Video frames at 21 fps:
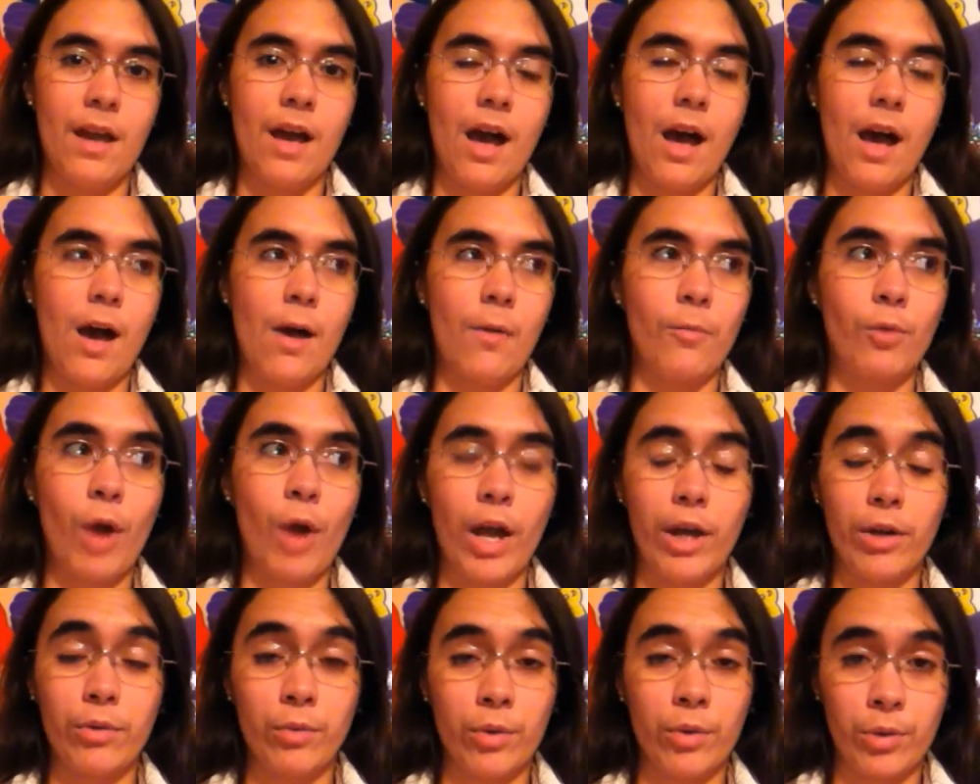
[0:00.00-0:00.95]

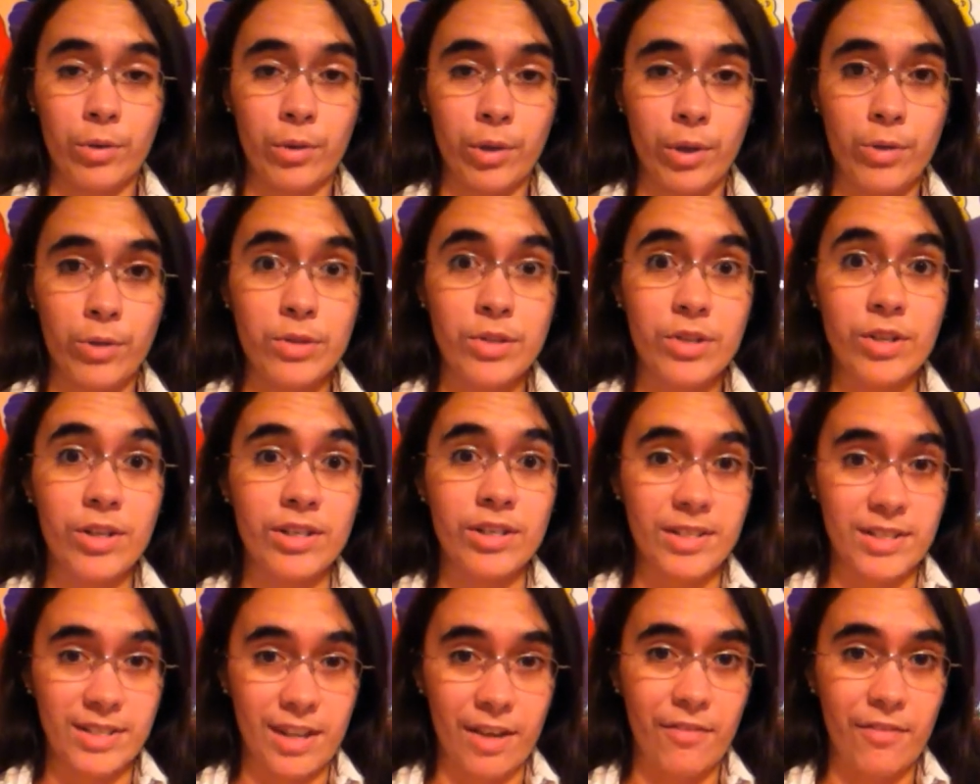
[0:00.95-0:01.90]
Rock and Roller Coaster
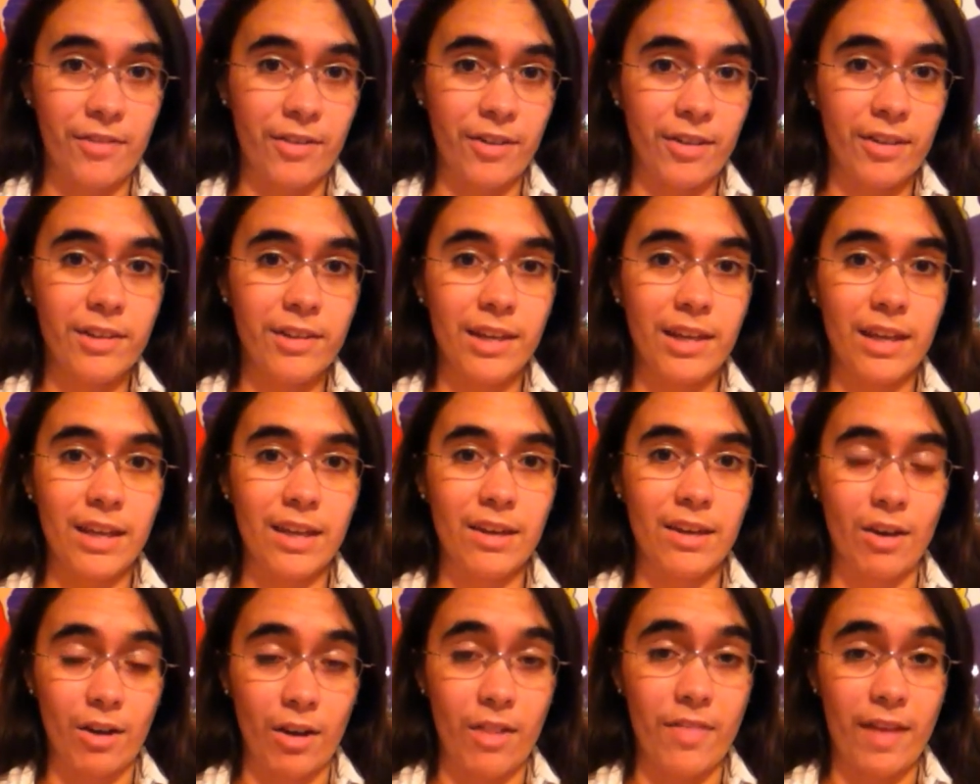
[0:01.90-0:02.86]
is
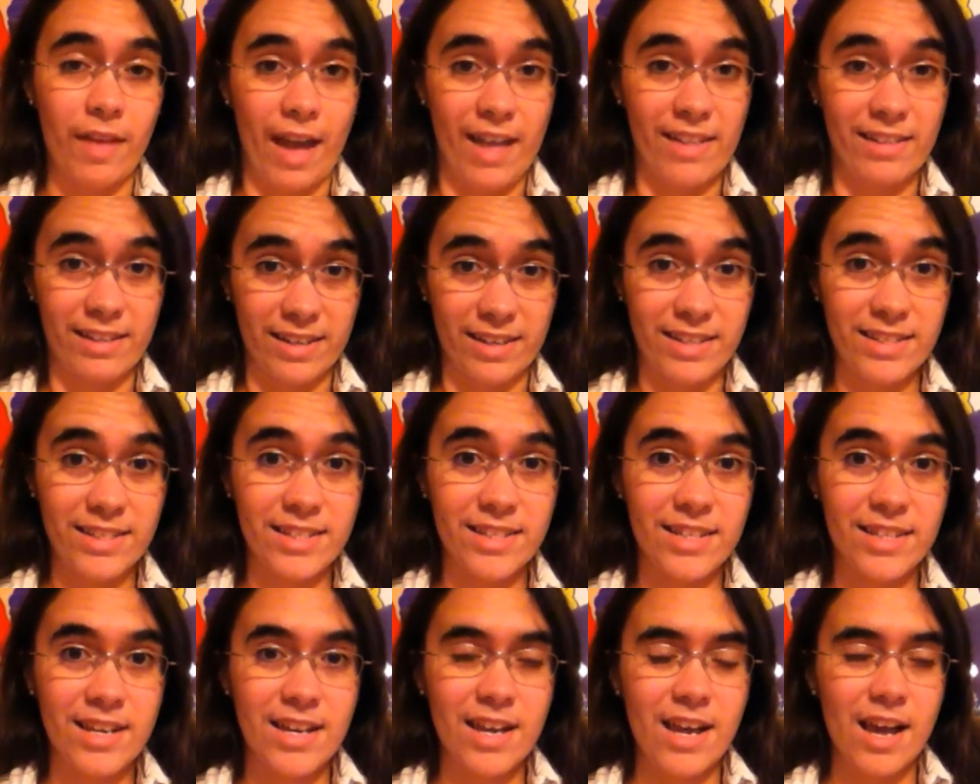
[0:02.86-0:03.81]
definitely on that
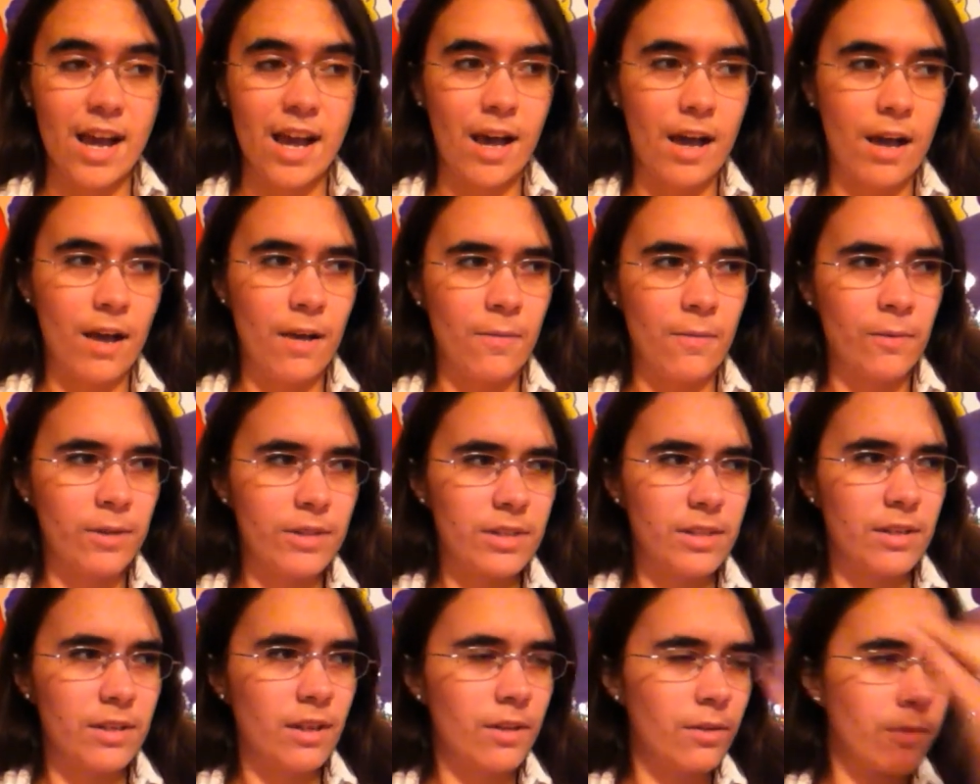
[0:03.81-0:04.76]
list.
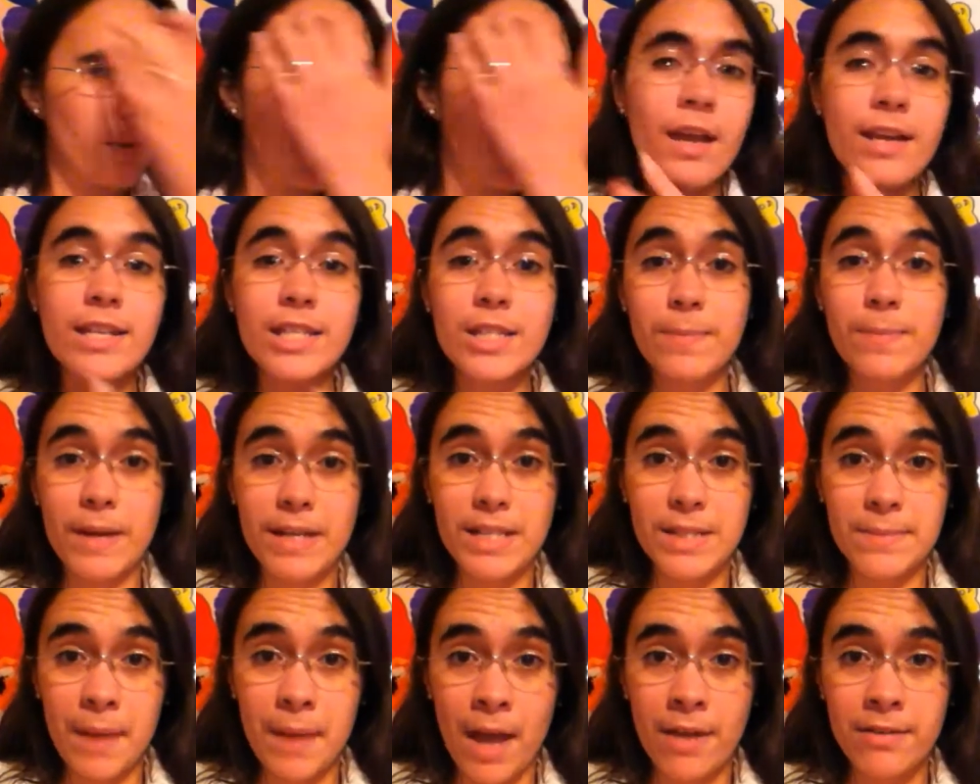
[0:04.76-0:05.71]
What's another one?
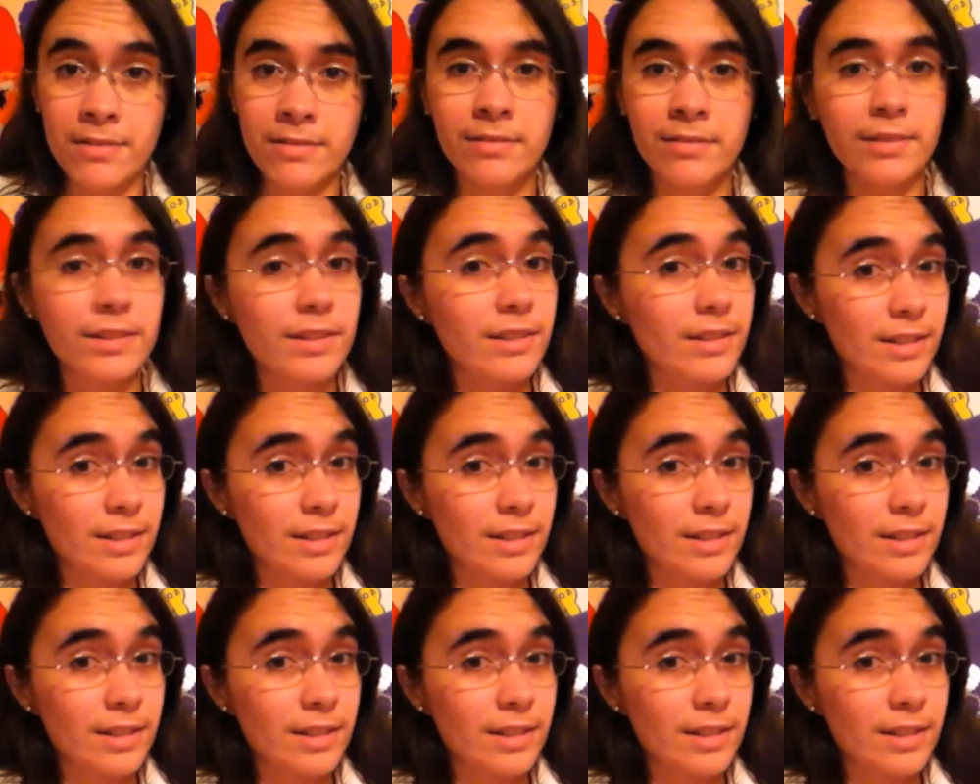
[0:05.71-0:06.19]
Space Mountain.